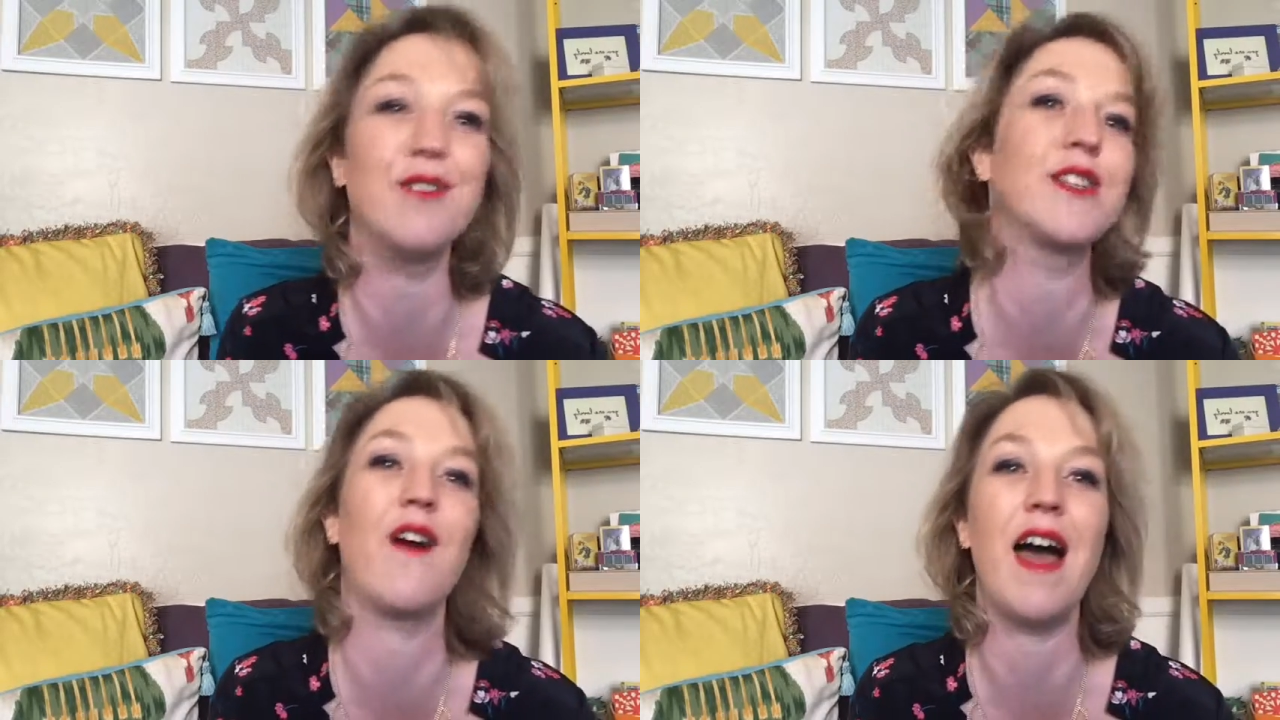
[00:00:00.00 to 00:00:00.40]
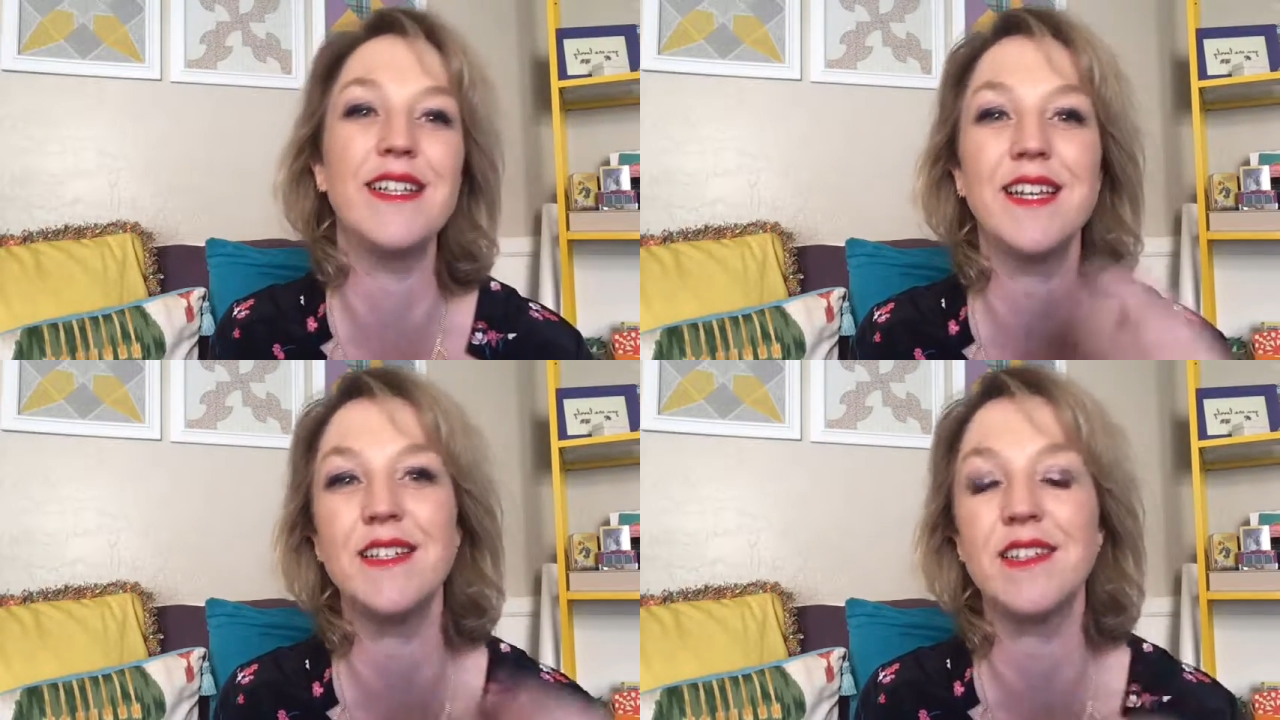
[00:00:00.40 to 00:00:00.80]
so I
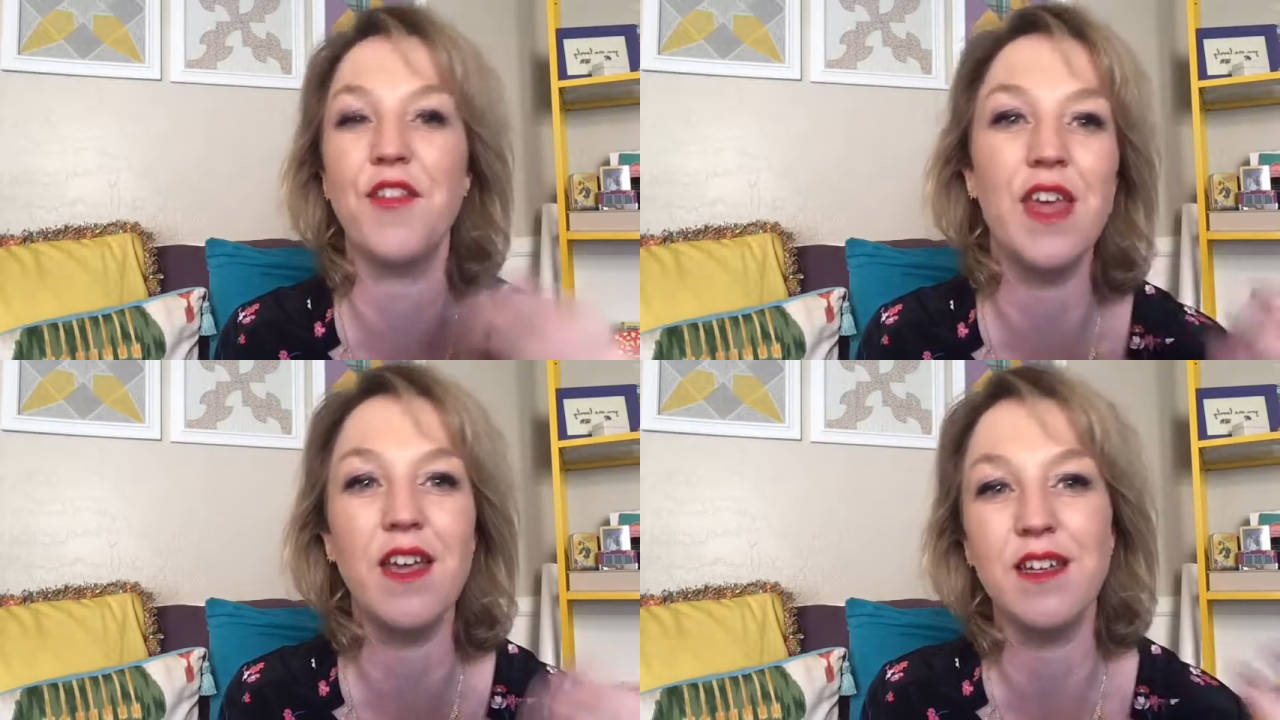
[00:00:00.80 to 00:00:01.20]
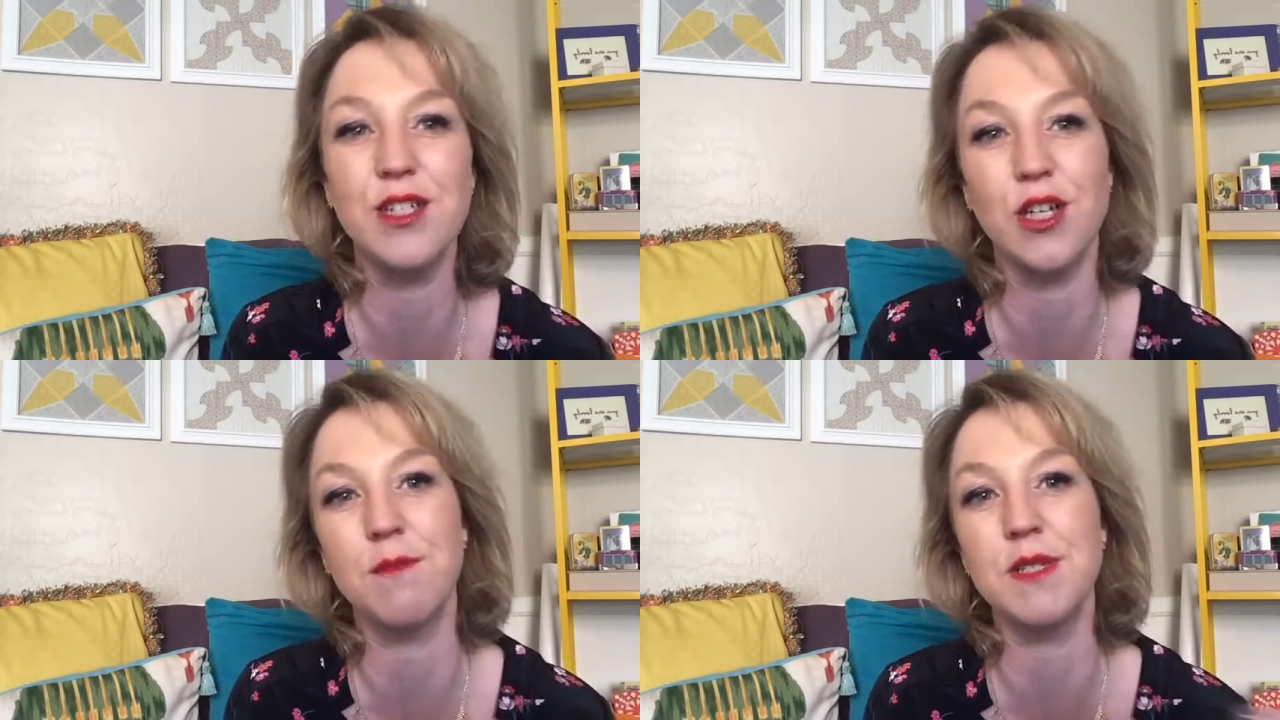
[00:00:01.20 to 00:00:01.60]
tend to think in
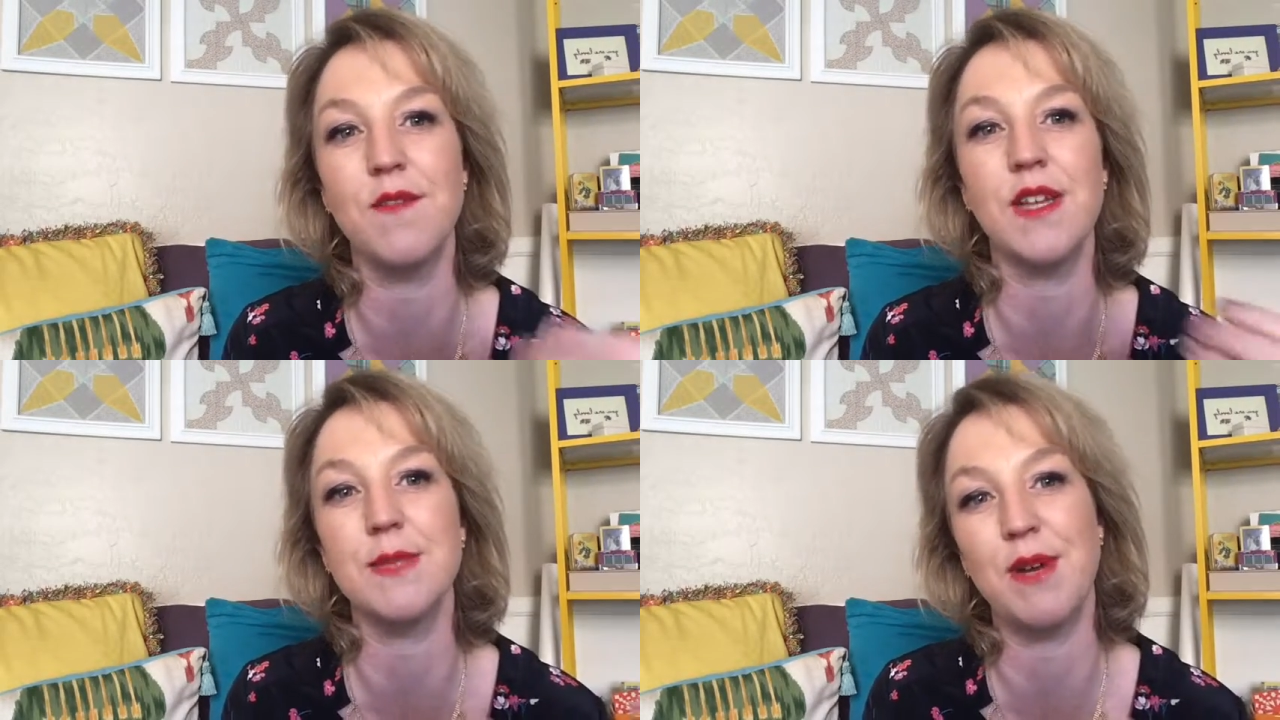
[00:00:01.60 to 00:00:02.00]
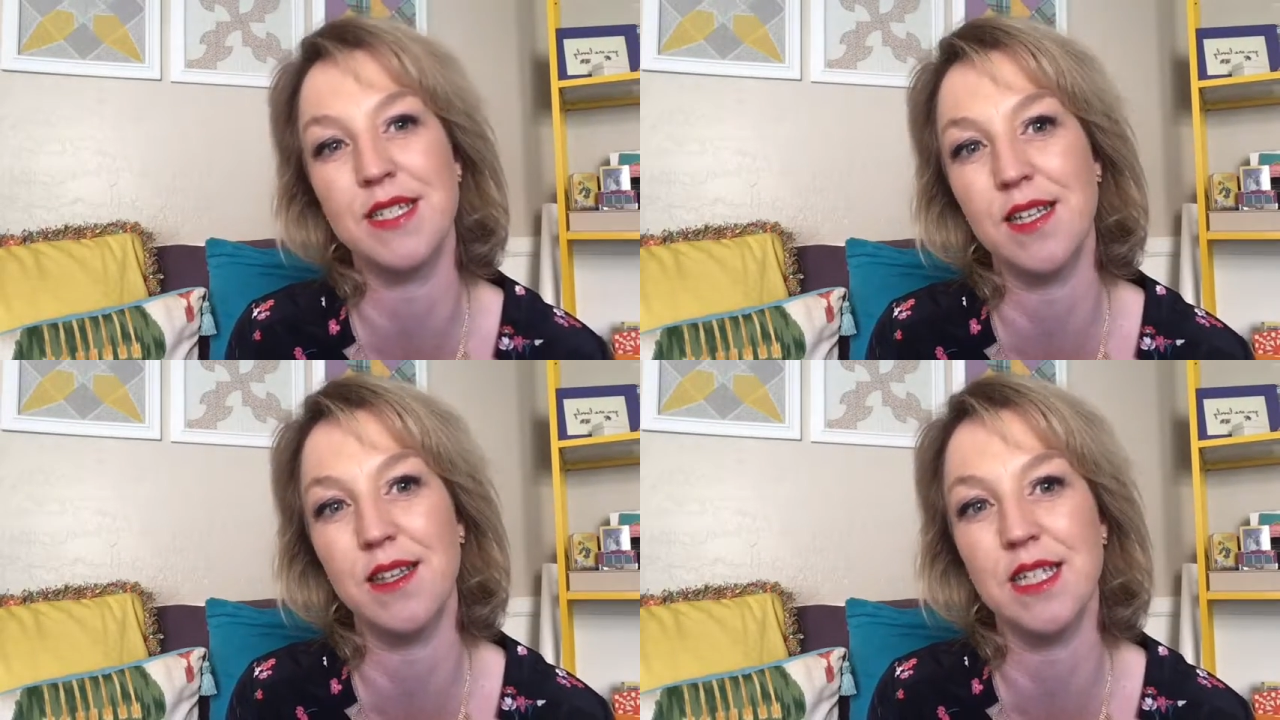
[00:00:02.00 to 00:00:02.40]
terms of
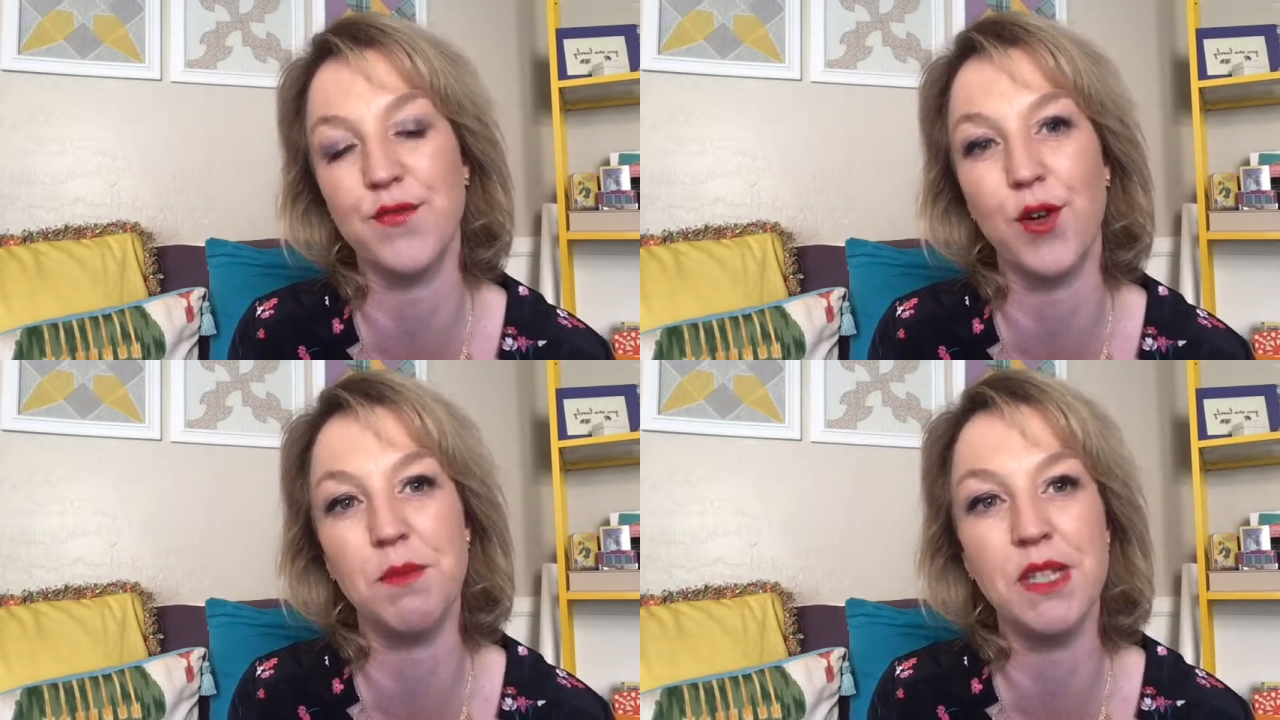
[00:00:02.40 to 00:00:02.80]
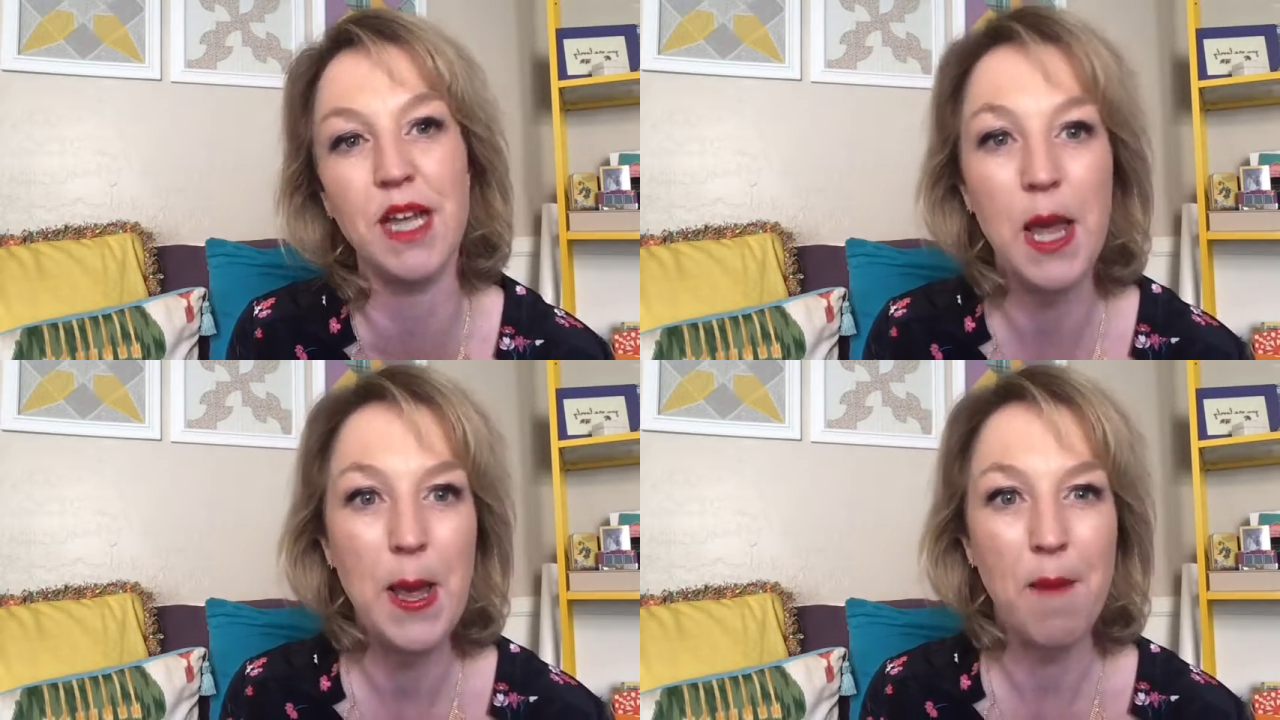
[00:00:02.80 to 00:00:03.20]
expressing things verbally,